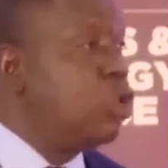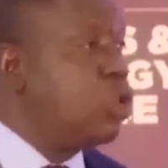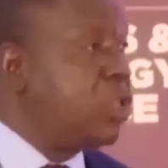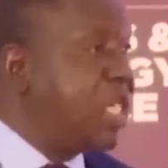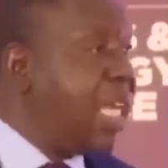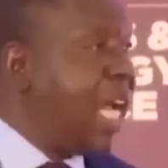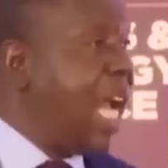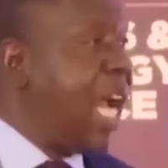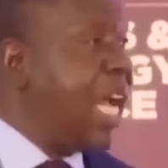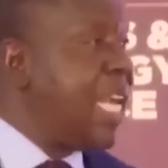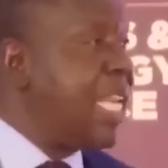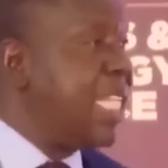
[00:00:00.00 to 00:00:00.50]
to
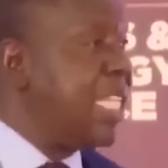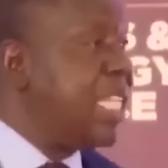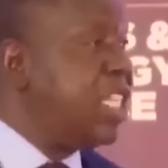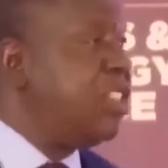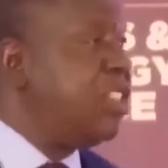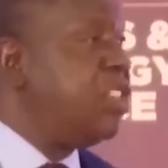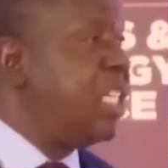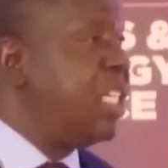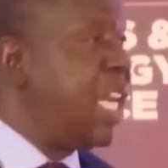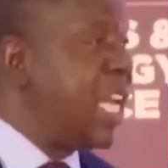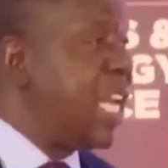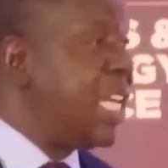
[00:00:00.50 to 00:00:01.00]
take a
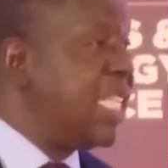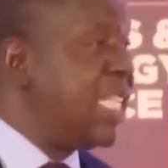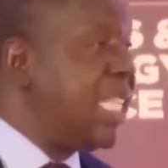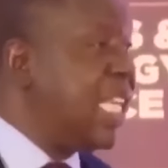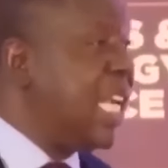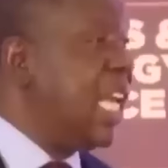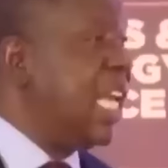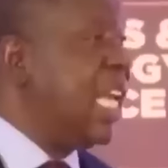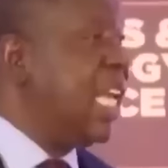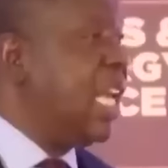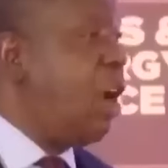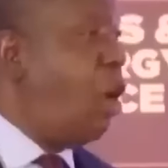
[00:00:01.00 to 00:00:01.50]
decision and
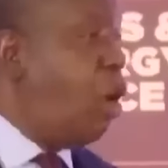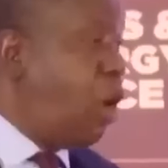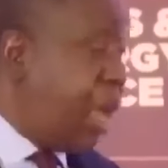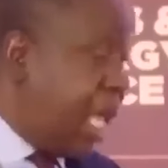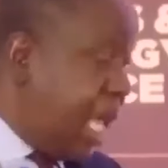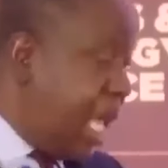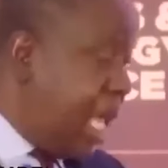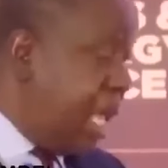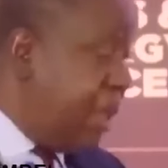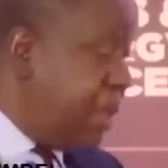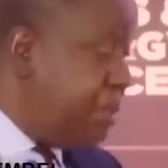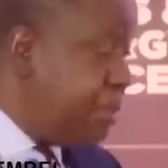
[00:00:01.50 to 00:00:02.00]
say,
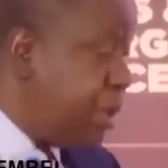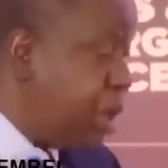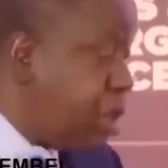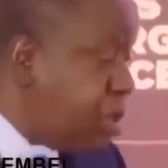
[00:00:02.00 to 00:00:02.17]
okay,